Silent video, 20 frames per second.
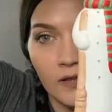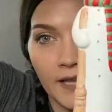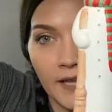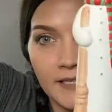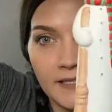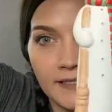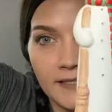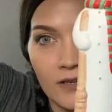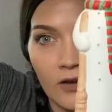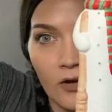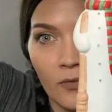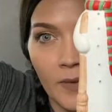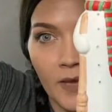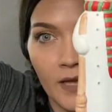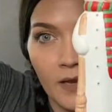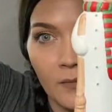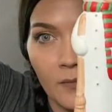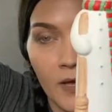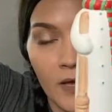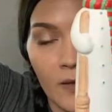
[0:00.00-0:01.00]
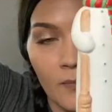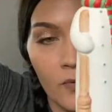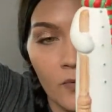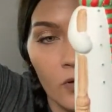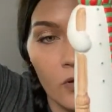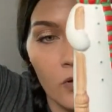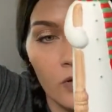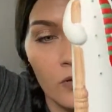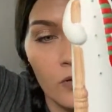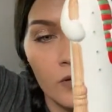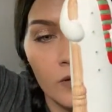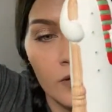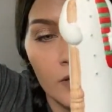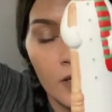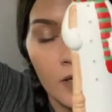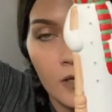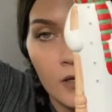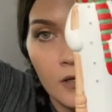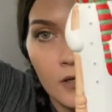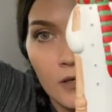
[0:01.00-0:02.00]
like snowman people.
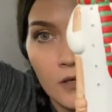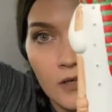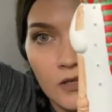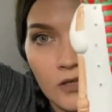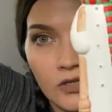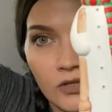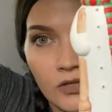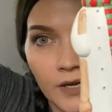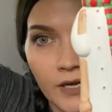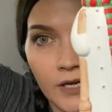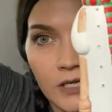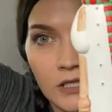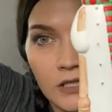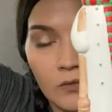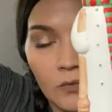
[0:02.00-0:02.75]
So here's